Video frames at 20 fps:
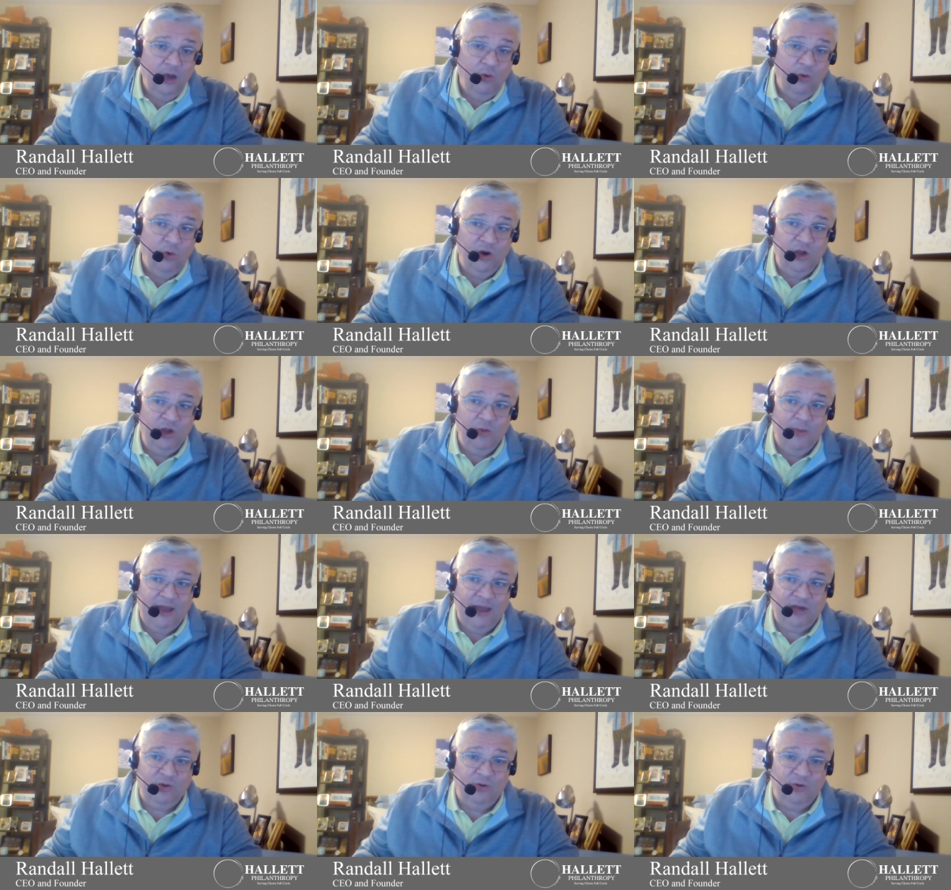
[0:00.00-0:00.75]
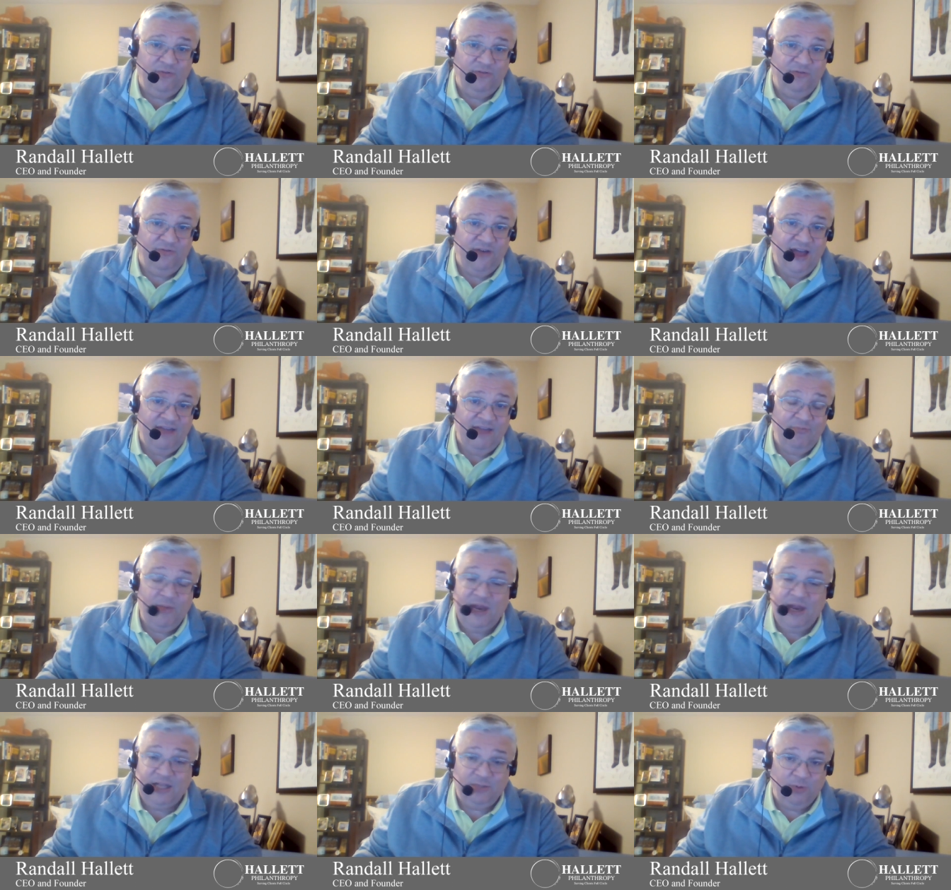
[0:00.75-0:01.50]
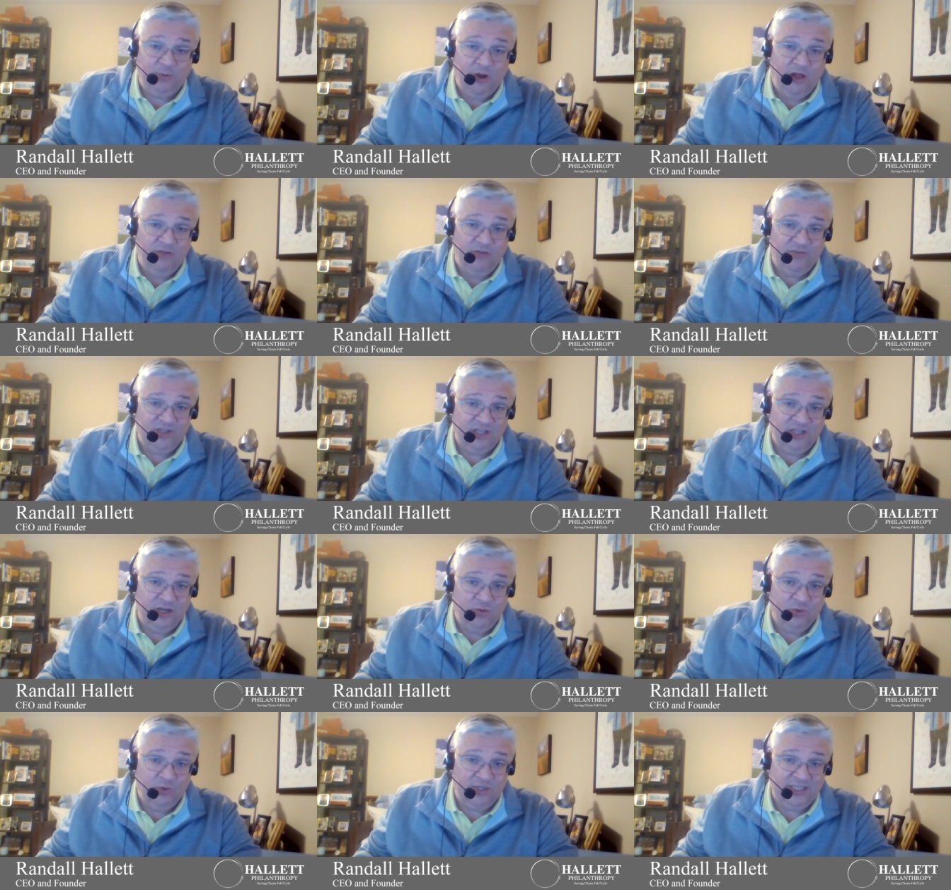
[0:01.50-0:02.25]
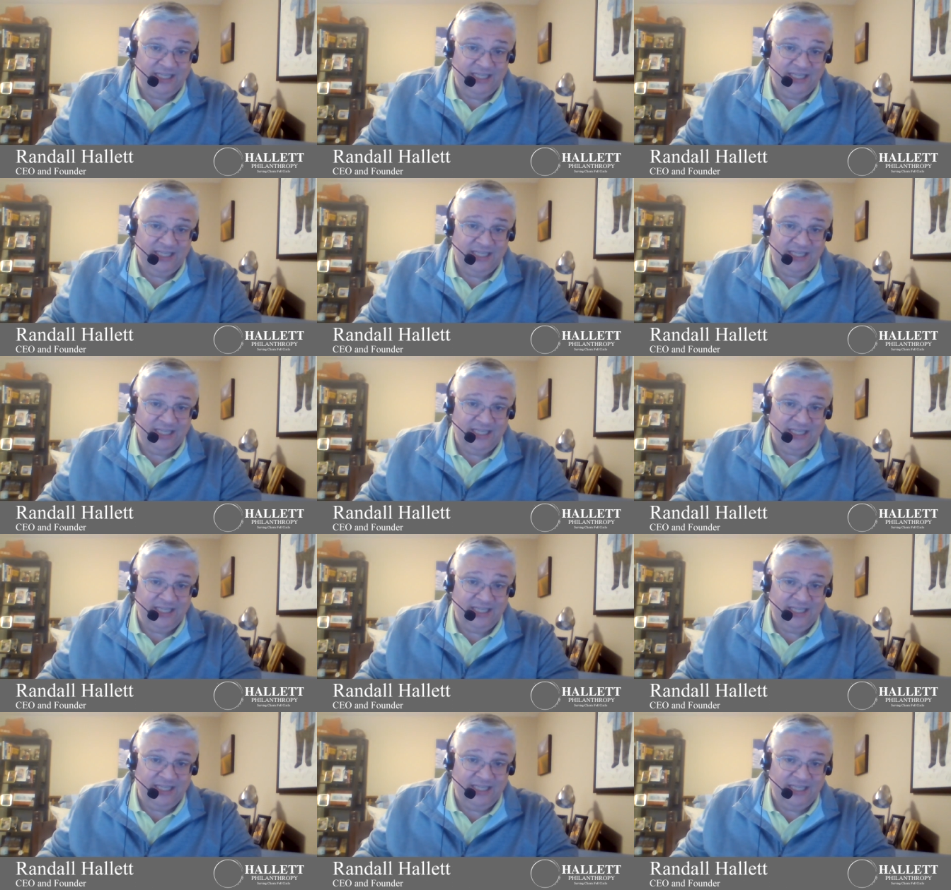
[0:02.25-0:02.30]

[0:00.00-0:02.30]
where you might do it for 5 minutes, but all of a sudden we're